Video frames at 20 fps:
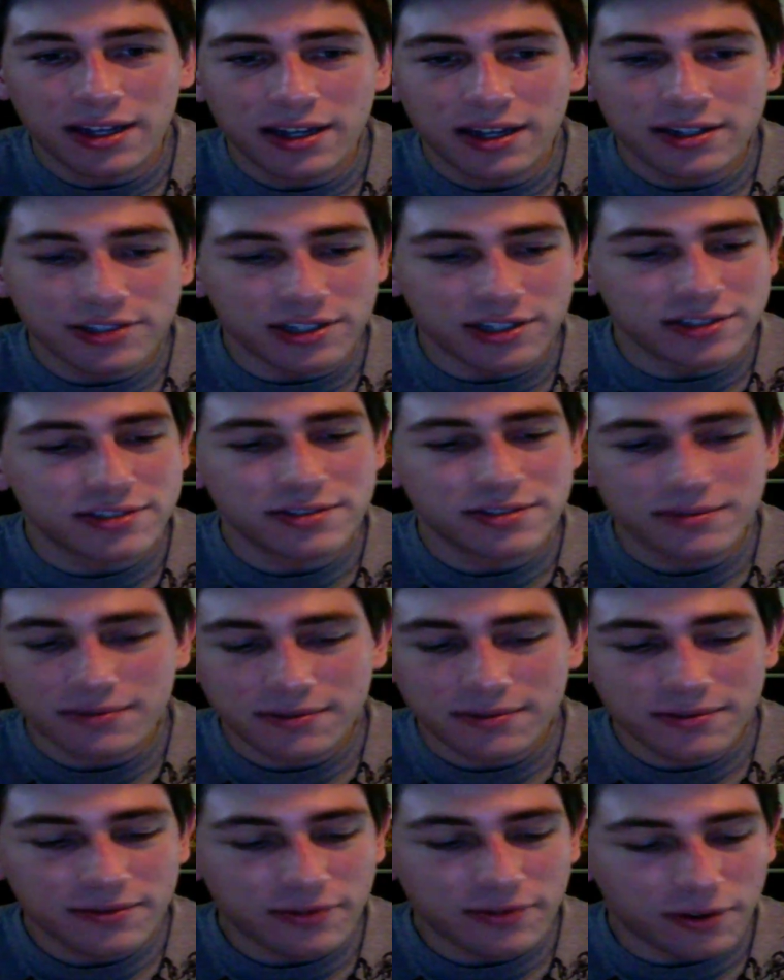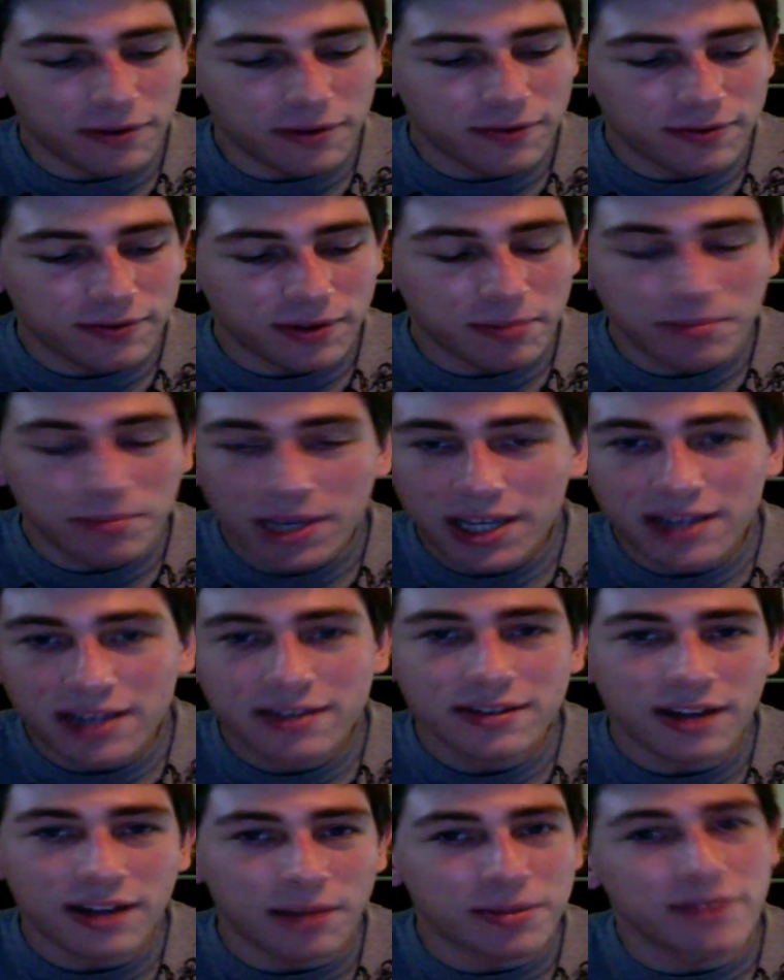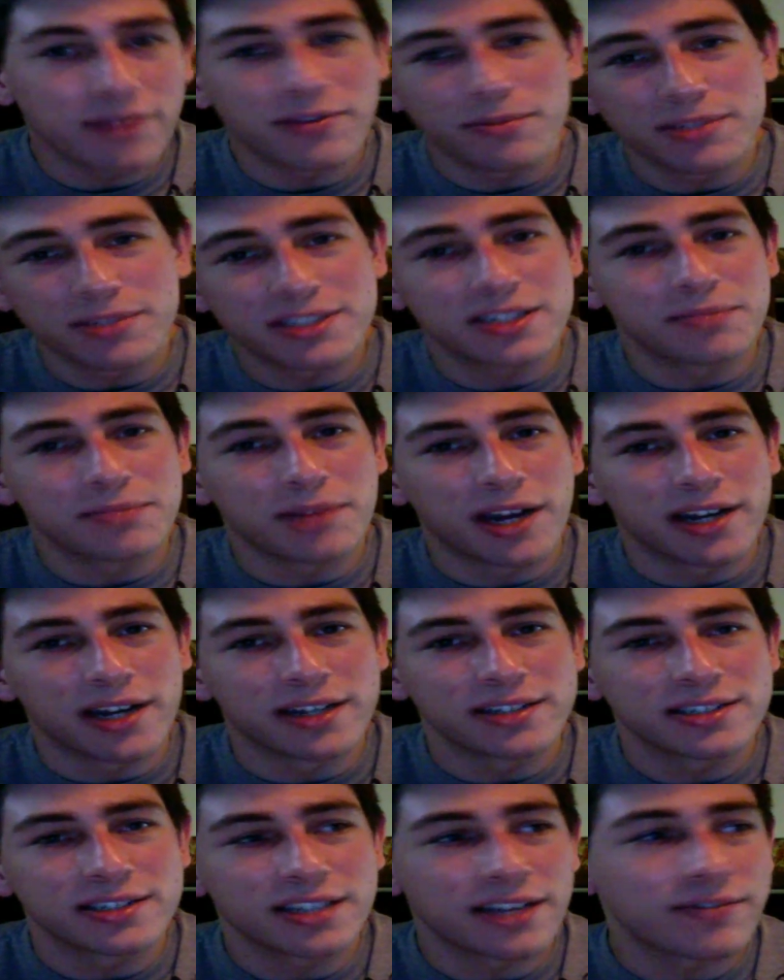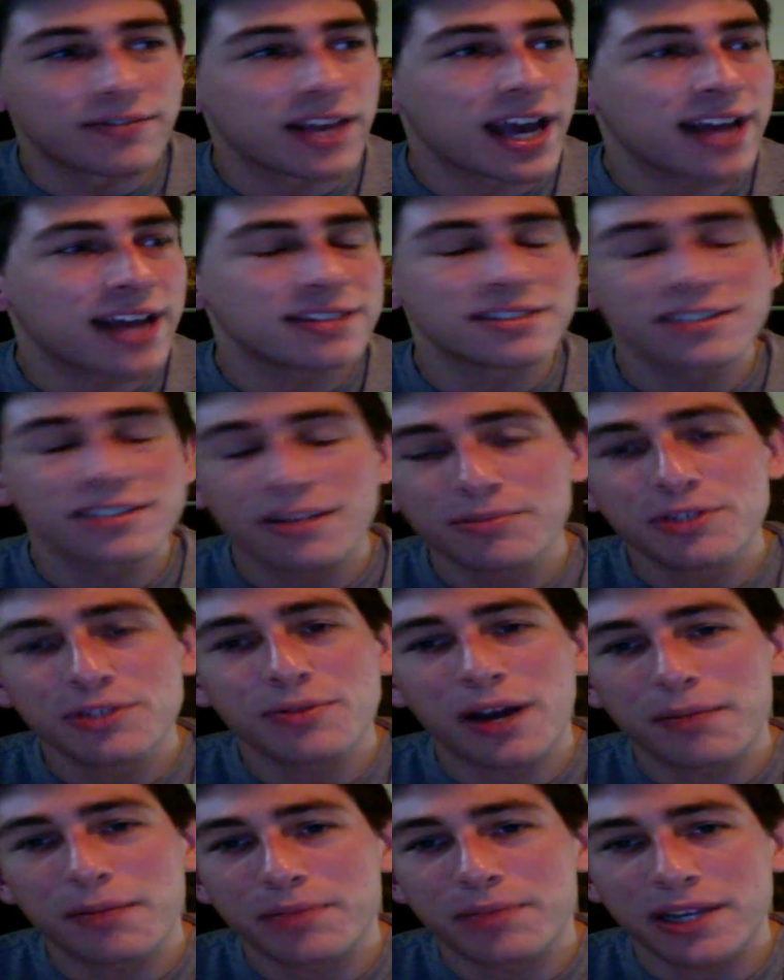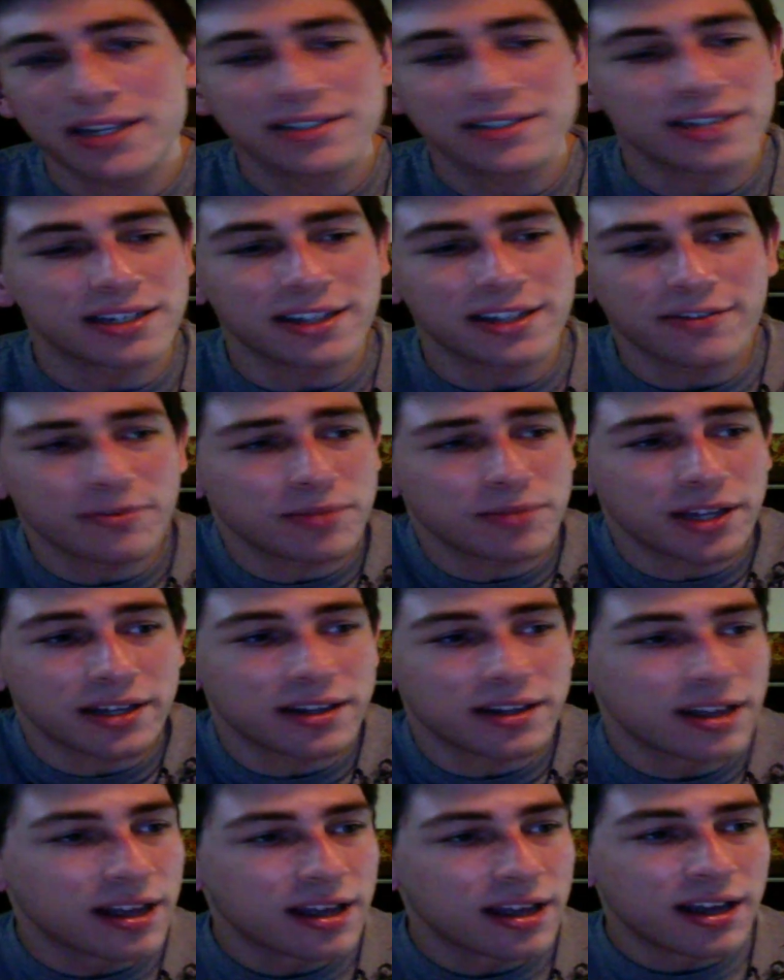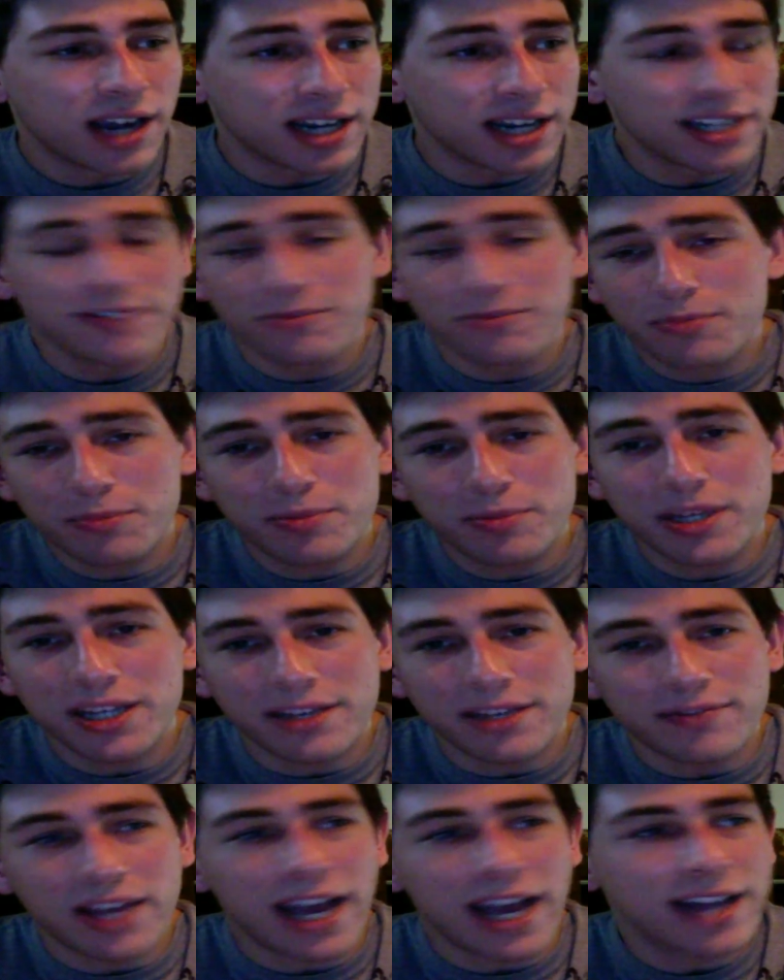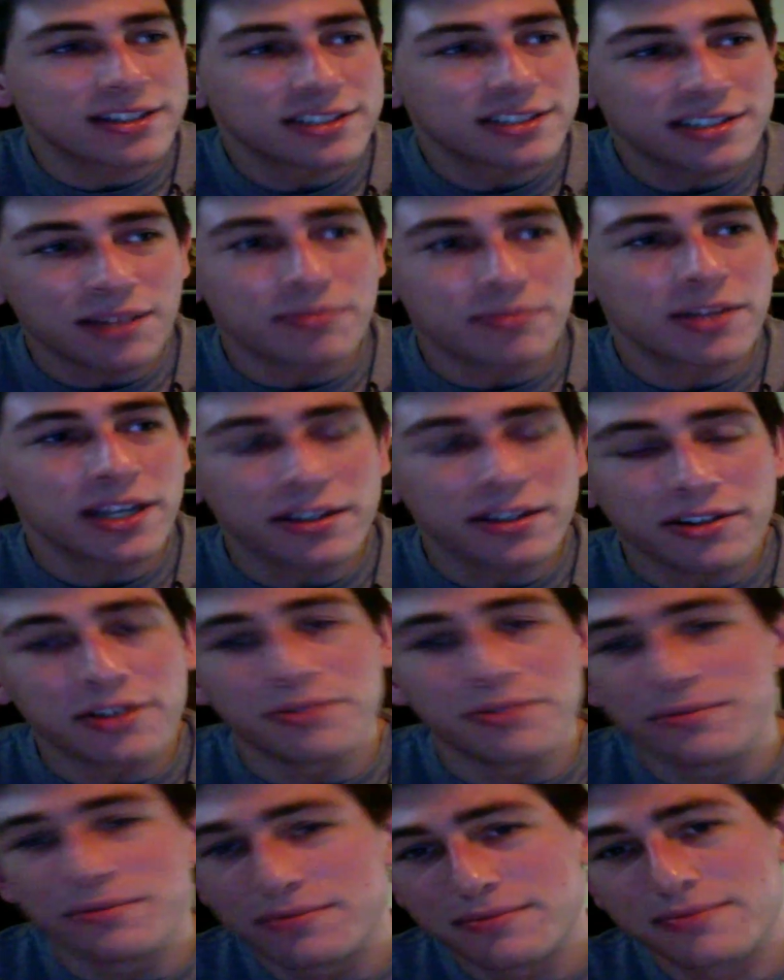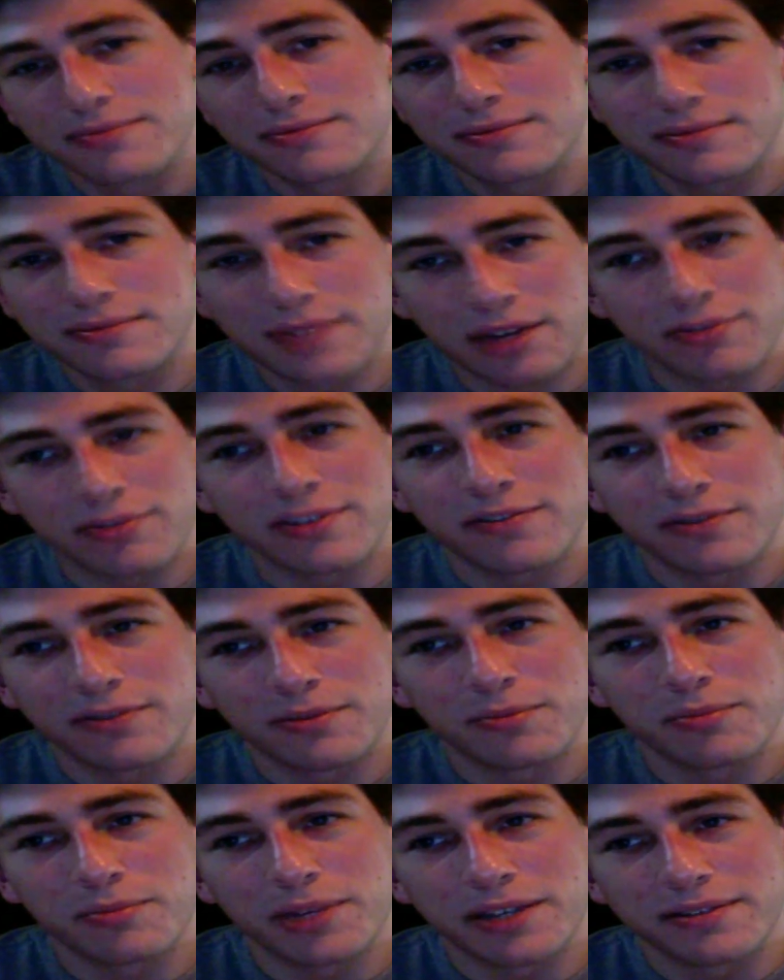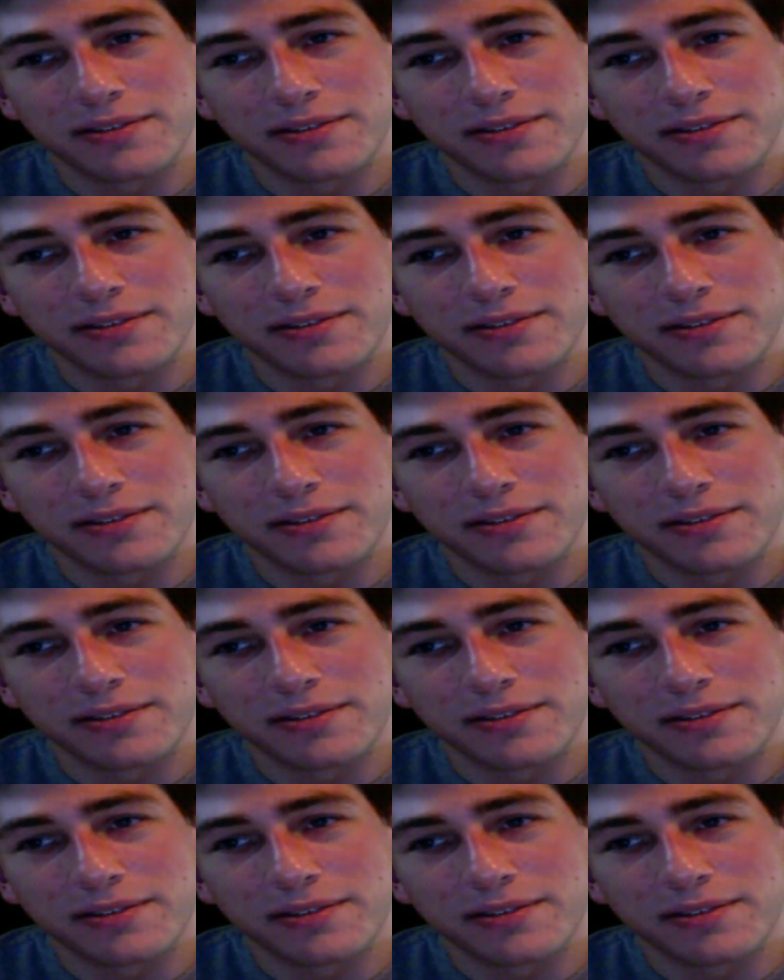Just for me, I'm giving them a C-. If they had some new IPs, I'd give them a B. If they had something new, I would give them a B.